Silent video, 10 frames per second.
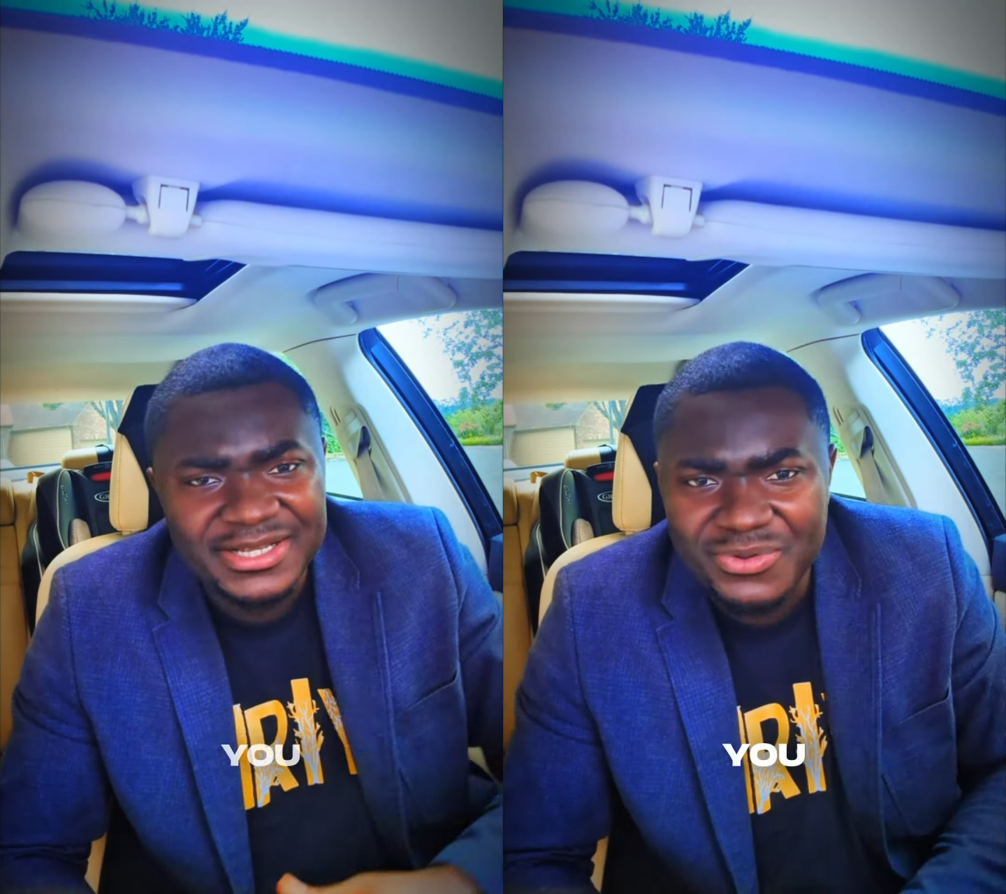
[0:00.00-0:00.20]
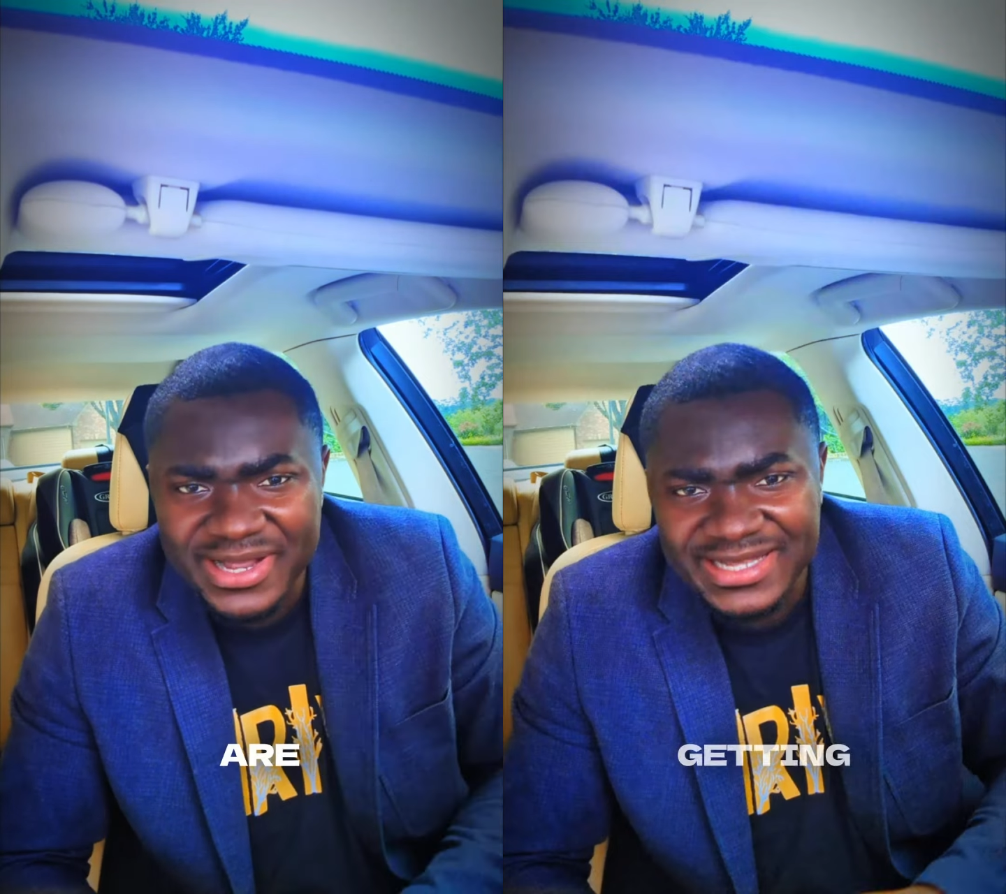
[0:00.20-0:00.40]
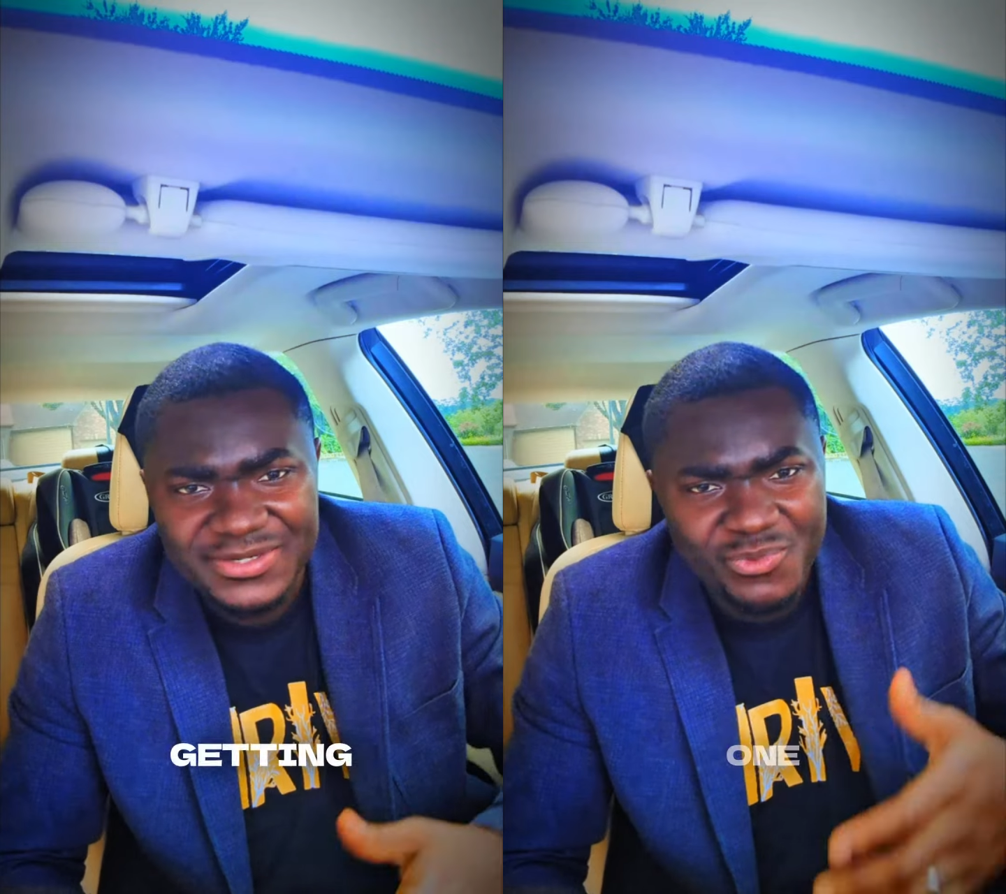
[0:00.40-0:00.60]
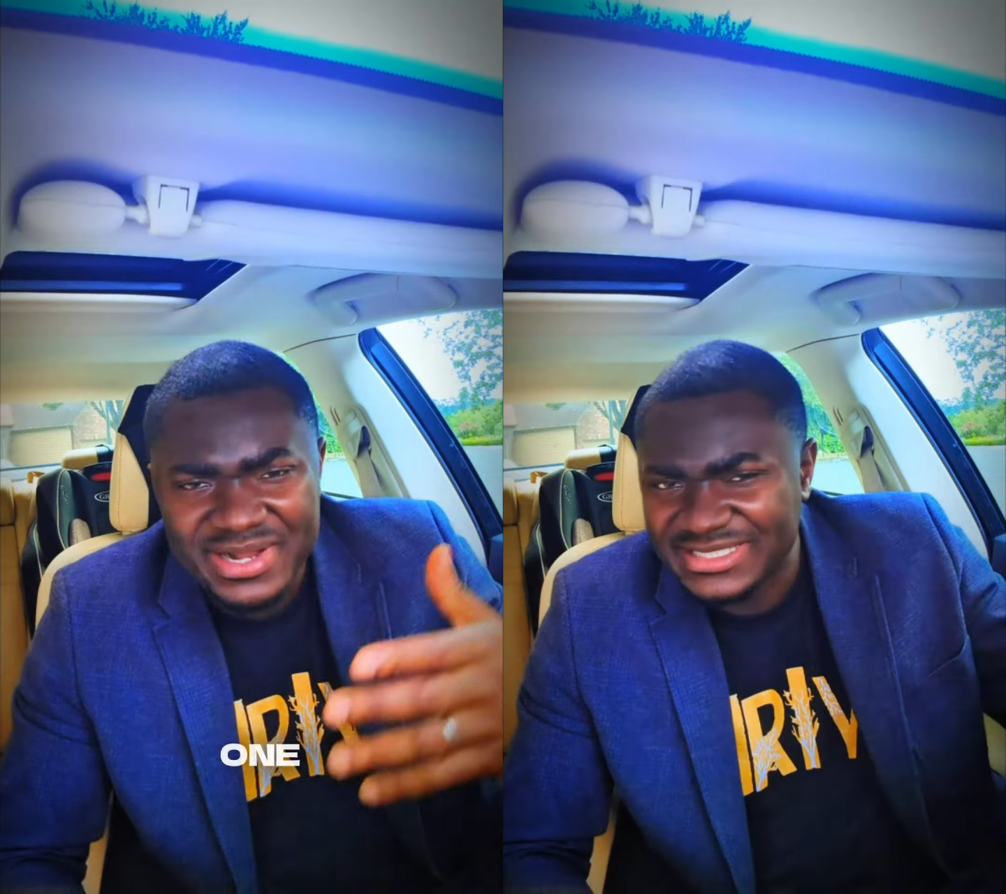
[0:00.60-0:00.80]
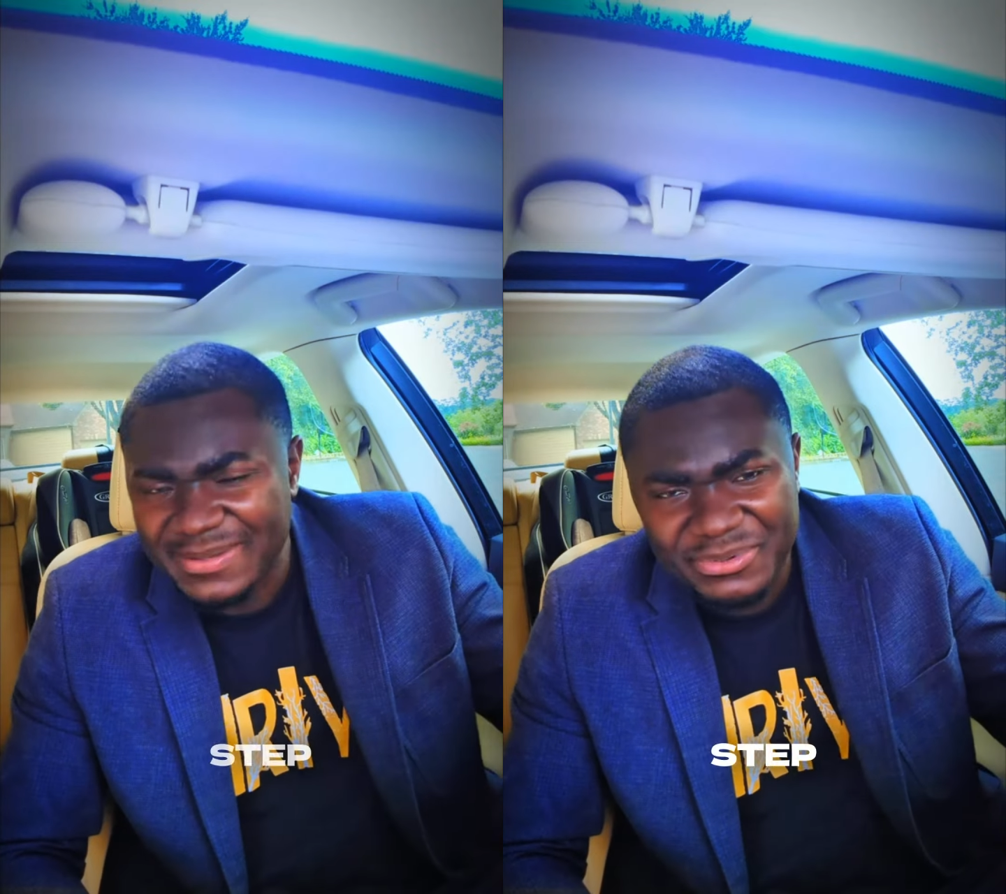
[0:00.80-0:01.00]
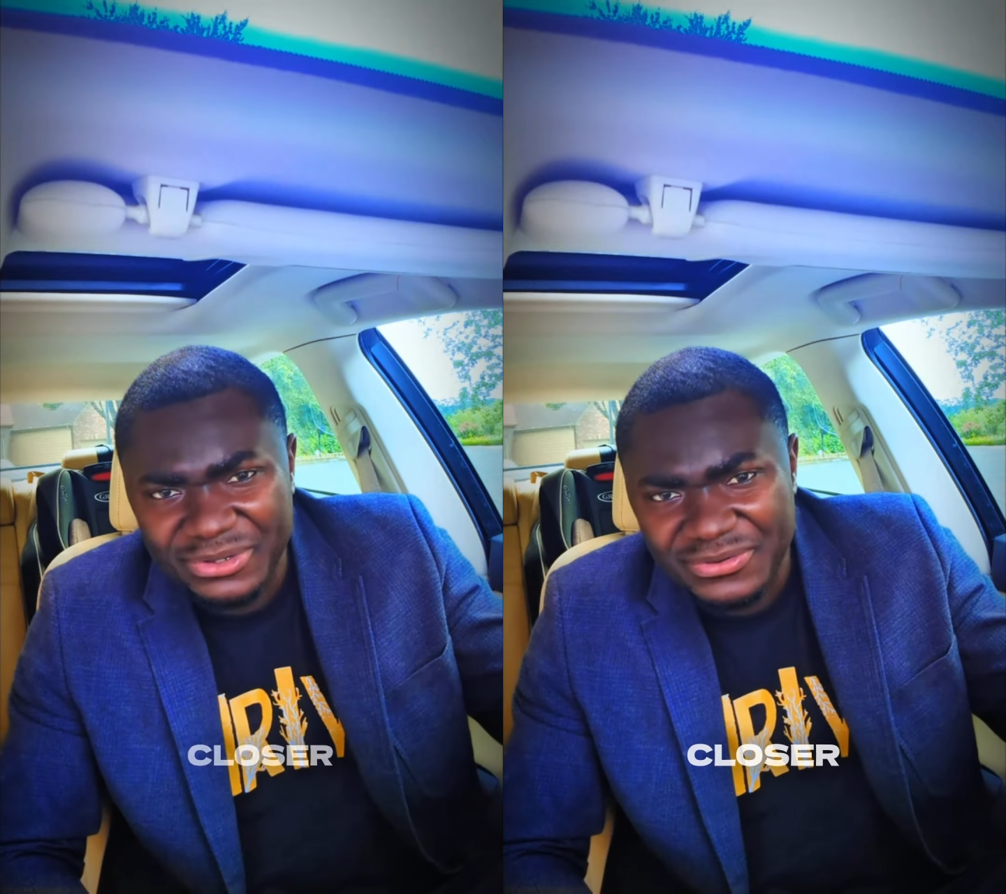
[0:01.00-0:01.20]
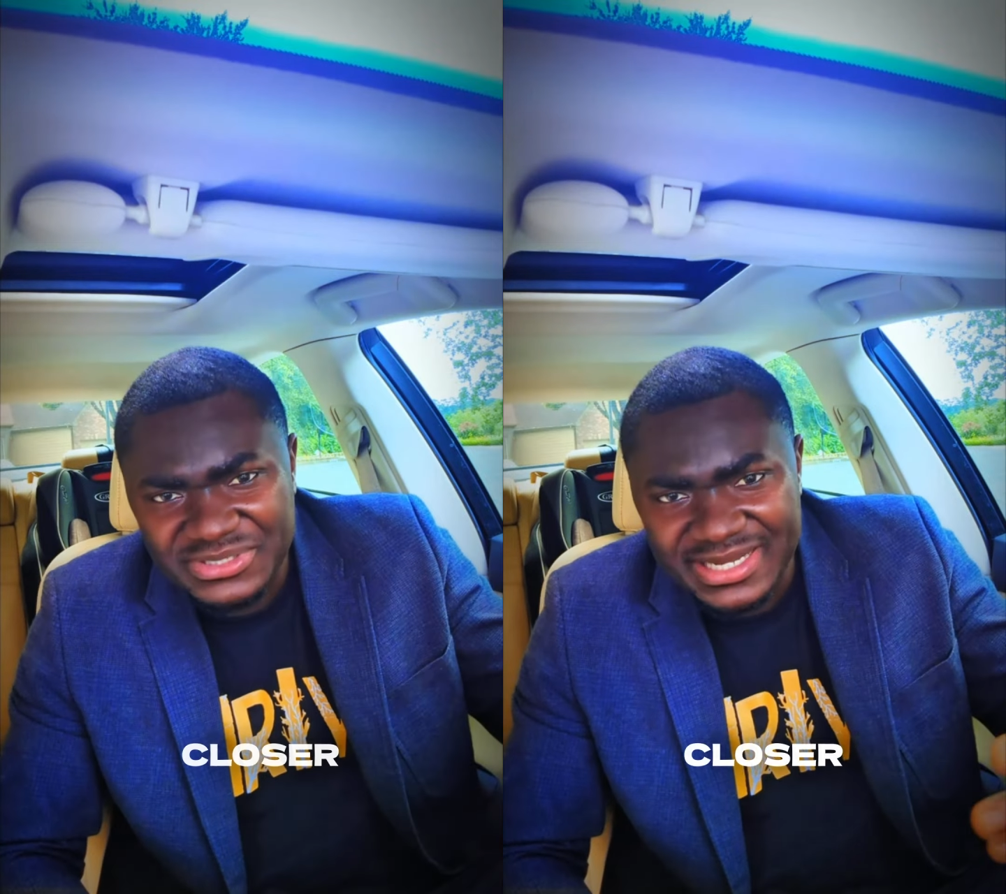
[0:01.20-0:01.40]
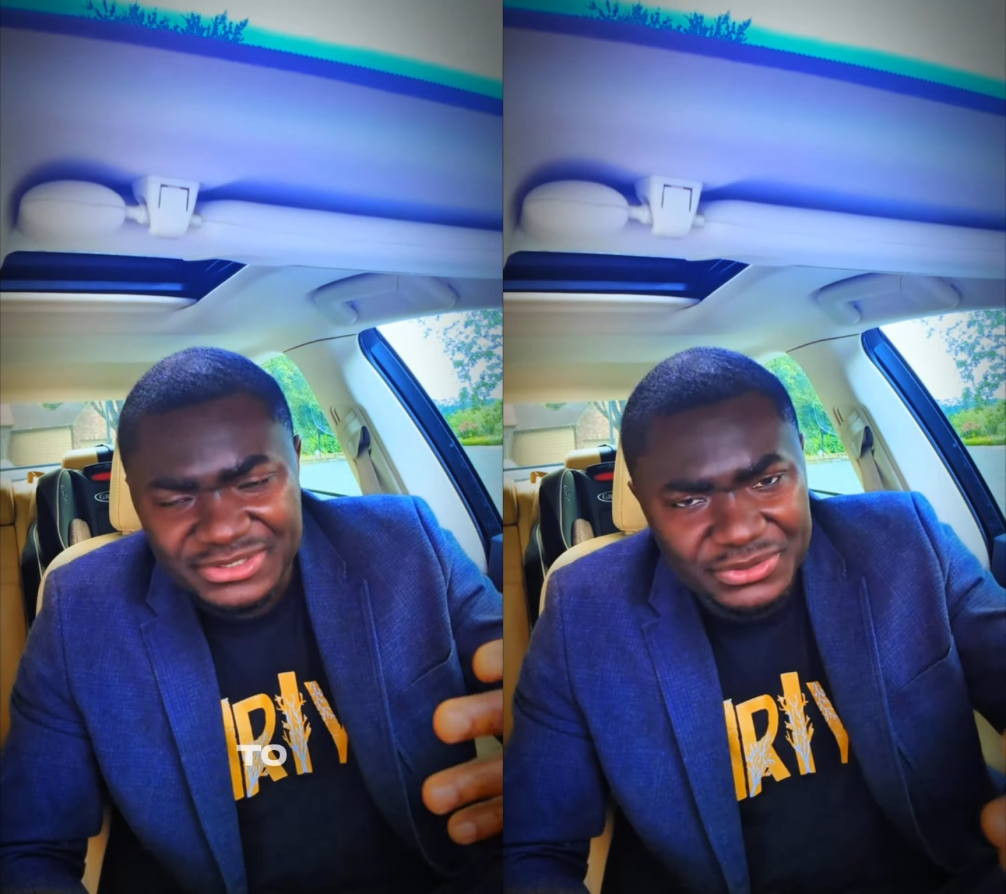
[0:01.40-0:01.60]
you are getting one step
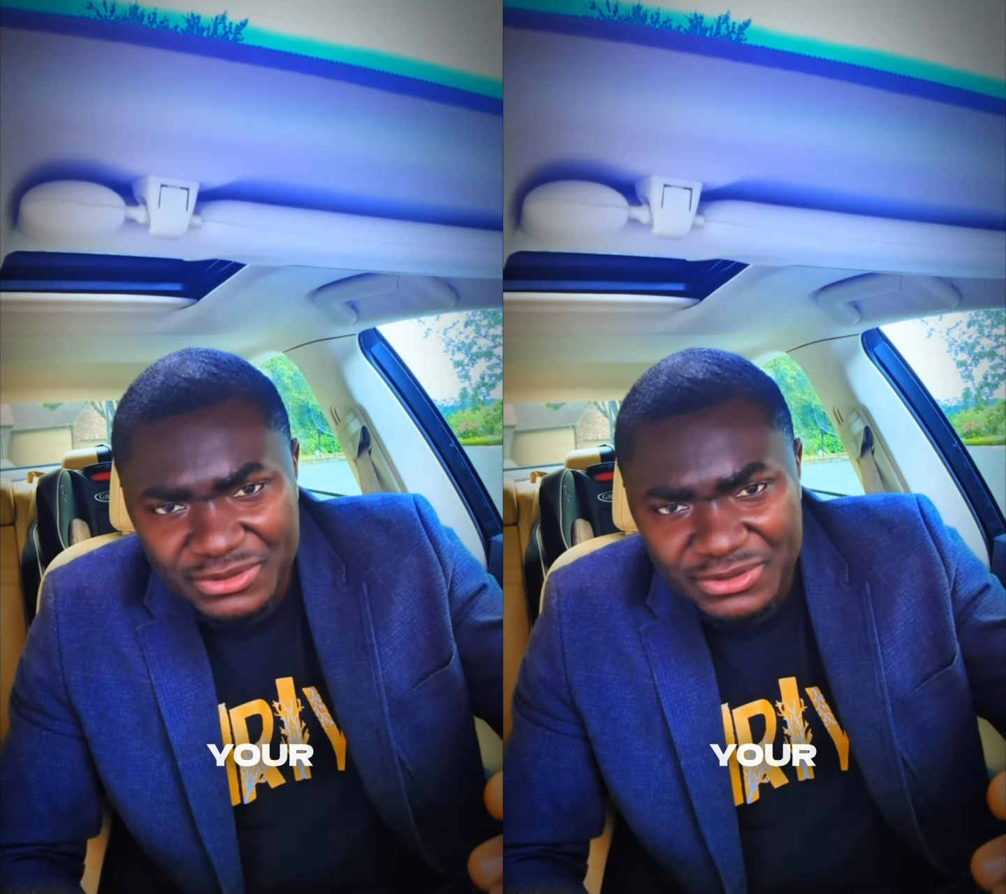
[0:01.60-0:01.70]
closer to